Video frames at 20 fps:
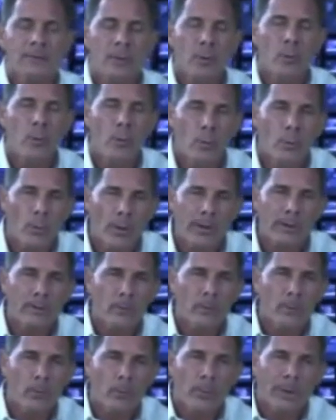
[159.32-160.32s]
So when,
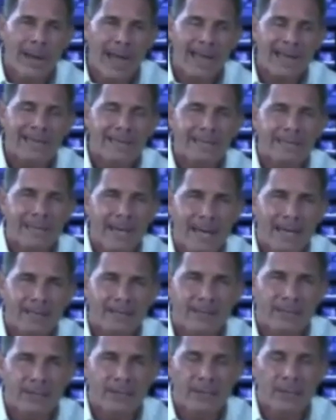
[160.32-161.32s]
what I
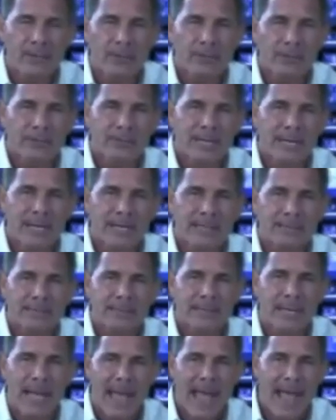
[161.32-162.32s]
decided to do is,
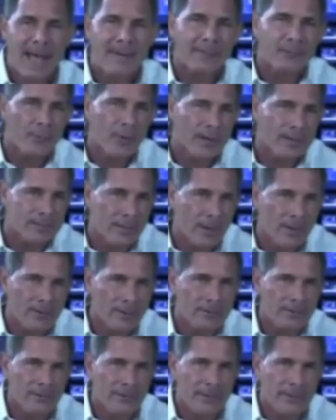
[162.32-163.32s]
is after I saw
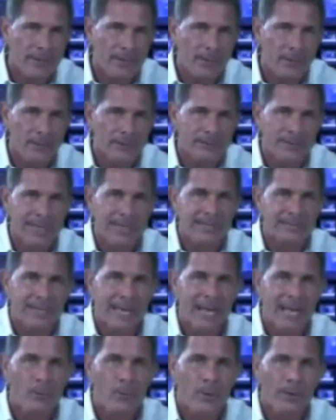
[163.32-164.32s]
this video is, is,
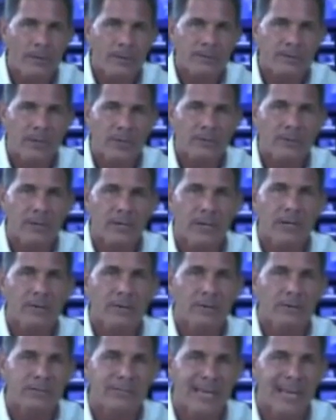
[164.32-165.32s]
I wanted to start to
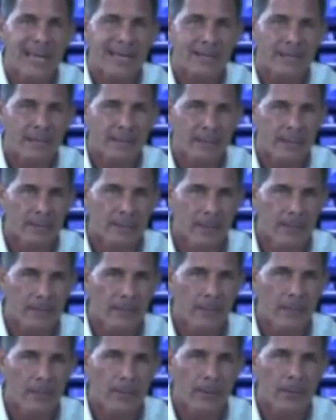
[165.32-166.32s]
understand a little
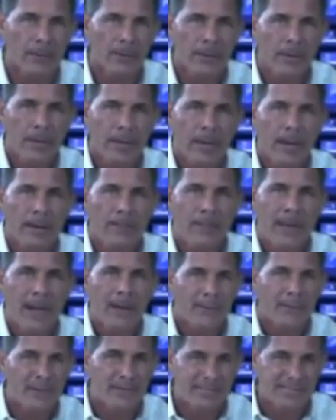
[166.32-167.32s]
bit more
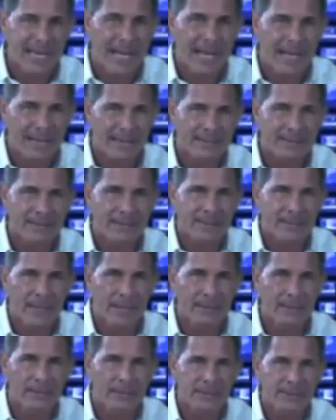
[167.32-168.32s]
about the science
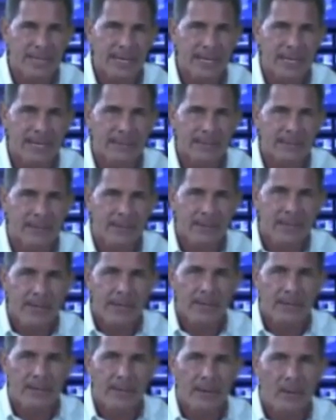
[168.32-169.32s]
and understand,
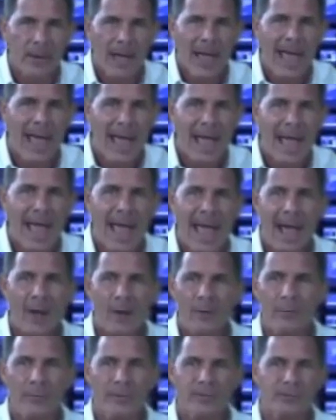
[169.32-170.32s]
you know,
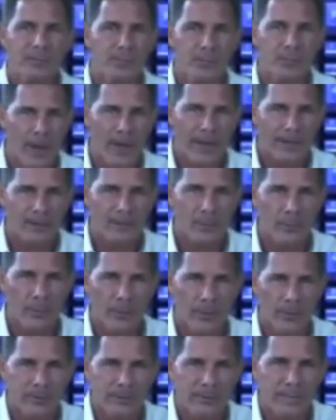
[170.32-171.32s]
how this product
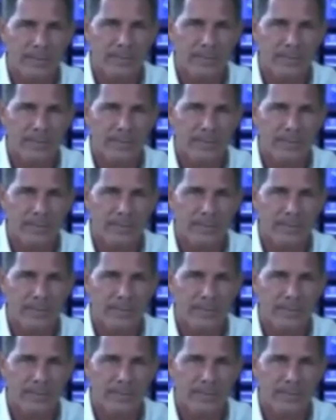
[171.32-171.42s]
works.